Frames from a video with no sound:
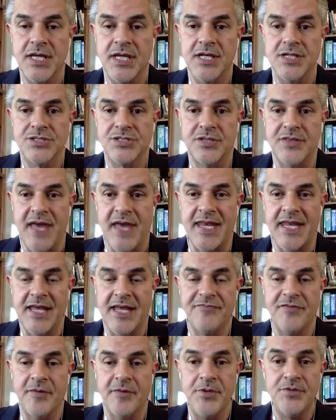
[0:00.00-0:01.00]
so that
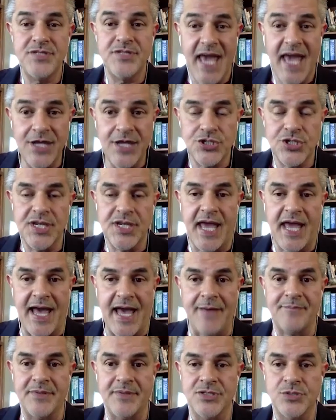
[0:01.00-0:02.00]
if a mutation
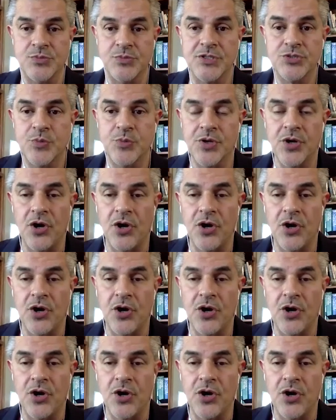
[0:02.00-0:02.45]
happens which would